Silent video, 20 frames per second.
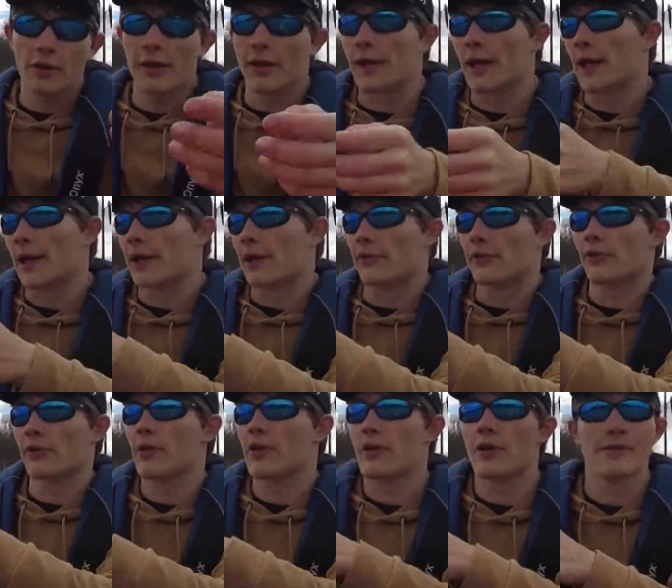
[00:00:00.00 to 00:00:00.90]

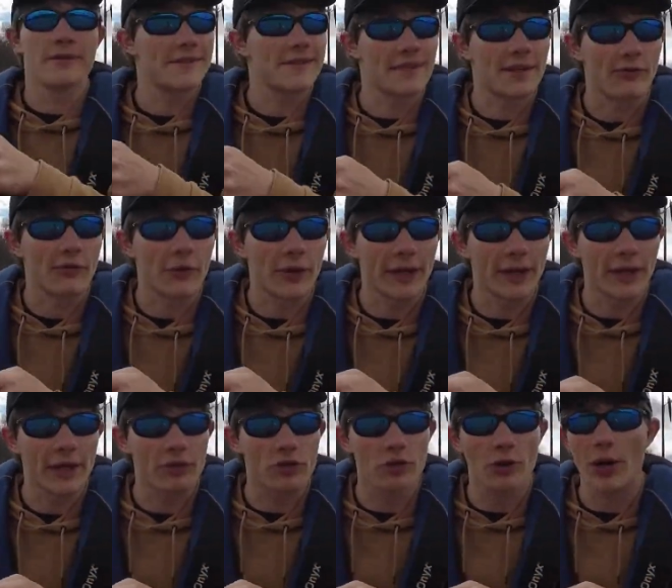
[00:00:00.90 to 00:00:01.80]
And let's see if we can get
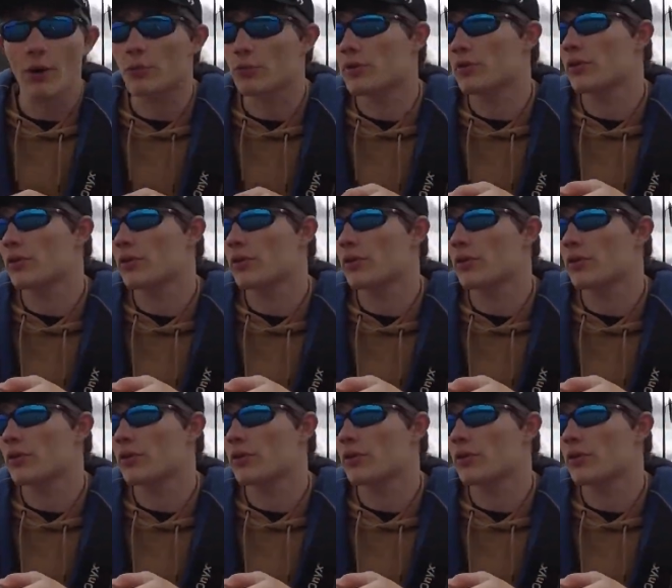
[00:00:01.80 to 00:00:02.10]
a trout.